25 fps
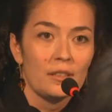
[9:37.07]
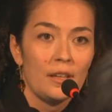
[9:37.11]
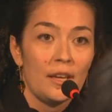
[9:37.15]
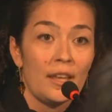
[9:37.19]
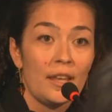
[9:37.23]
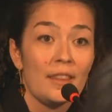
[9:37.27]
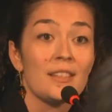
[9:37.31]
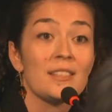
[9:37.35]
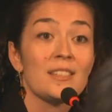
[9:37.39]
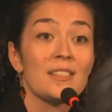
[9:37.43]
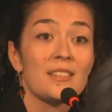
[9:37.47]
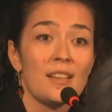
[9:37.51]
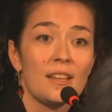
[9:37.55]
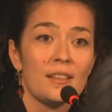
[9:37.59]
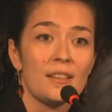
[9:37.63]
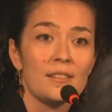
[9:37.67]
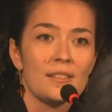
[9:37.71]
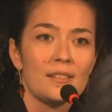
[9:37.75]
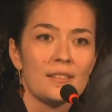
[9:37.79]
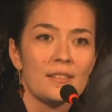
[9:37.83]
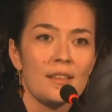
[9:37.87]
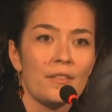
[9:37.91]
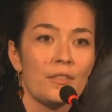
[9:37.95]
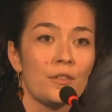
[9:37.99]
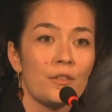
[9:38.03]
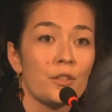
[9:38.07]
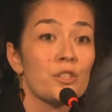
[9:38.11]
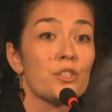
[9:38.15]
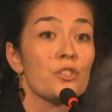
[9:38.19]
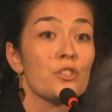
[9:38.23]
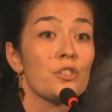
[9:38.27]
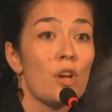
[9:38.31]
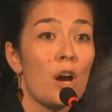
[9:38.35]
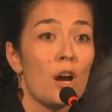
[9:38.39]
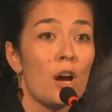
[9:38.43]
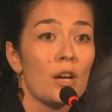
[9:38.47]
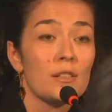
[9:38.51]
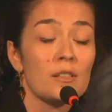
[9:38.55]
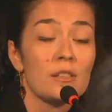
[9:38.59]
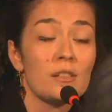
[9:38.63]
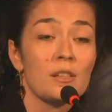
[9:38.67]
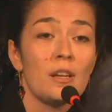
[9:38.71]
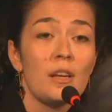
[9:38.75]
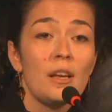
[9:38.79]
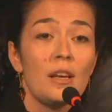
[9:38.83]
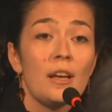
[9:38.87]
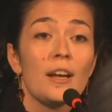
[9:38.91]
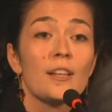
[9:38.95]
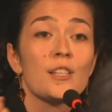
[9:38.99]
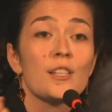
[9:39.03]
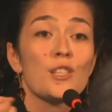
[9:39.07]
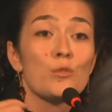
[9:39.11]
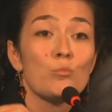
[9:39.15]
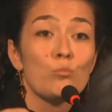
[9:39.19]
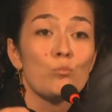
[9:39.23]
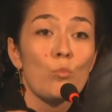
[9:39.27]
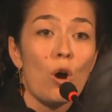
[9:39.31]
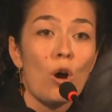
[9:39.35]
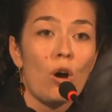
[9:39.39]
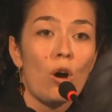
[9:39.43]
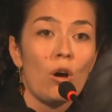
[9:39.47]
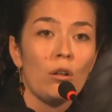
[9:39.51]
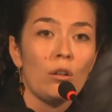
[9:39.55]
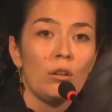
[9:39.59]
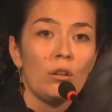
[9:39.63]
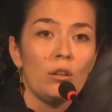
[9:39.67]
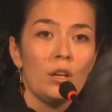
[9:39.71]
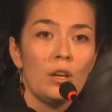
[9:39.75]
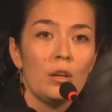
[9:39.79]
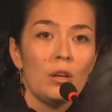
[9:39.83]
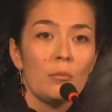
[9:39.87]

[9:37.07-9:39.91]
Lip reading: in the sense that there's not a small